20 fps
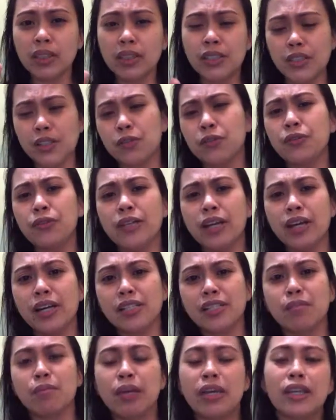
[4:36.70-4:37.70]
Sa Korea
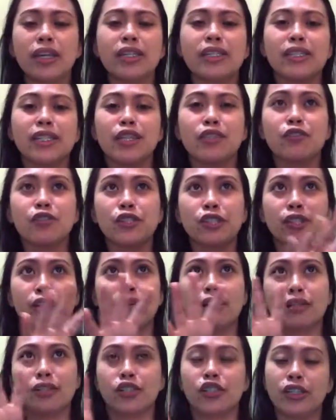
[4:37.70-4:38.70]
kasi mahilig sila dun
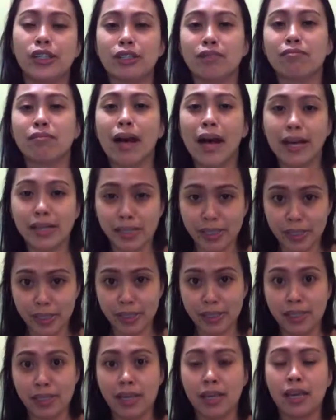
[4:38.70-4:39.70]
sa sheet
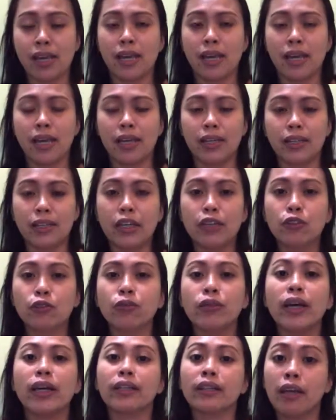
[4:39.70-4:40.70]
masks, and they
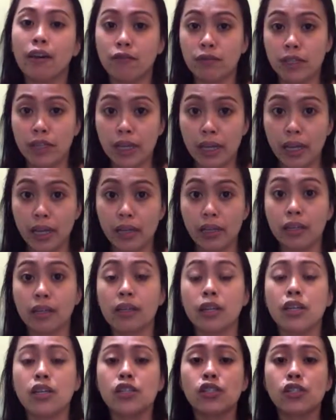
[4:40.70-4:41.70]
do that every day.
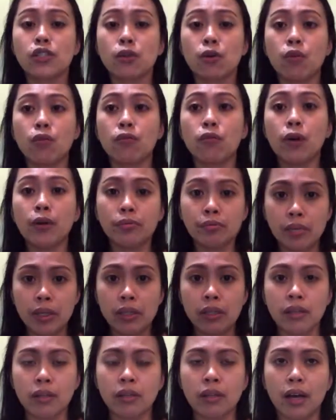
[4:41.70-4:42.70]
So, for
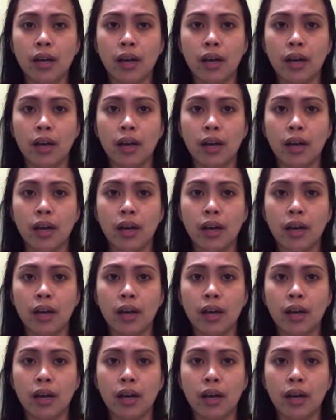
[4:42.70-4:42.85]
me,